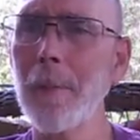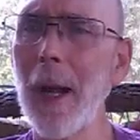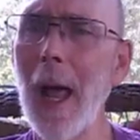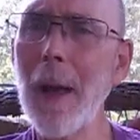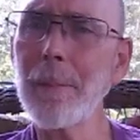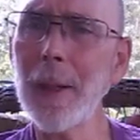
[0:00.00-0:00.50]

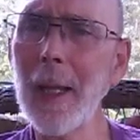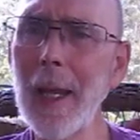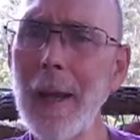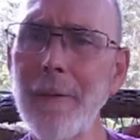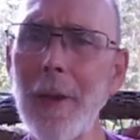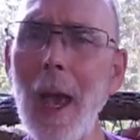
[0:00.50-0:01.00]
But I
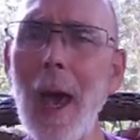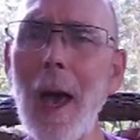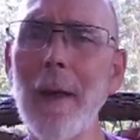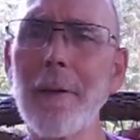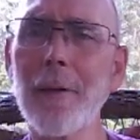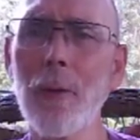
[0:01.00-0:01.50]
believe
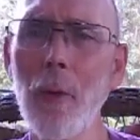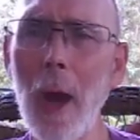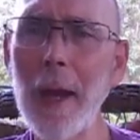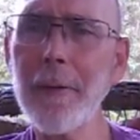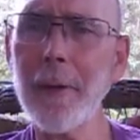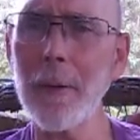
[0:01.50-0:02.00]
Yah's
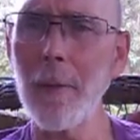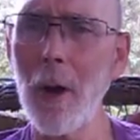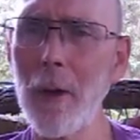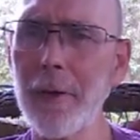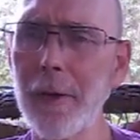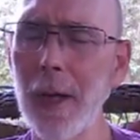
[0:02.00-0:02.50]
grace and
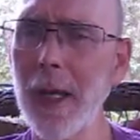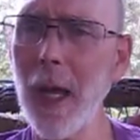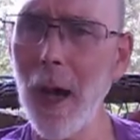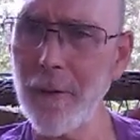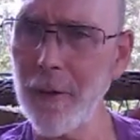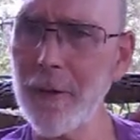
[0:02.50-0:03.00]
mercy
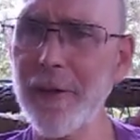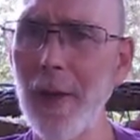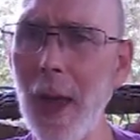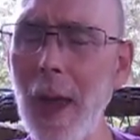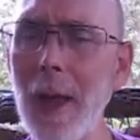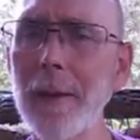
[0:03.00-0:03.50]
covers
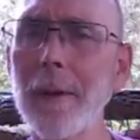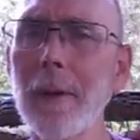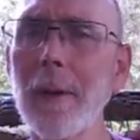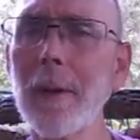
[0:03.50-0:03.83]
that,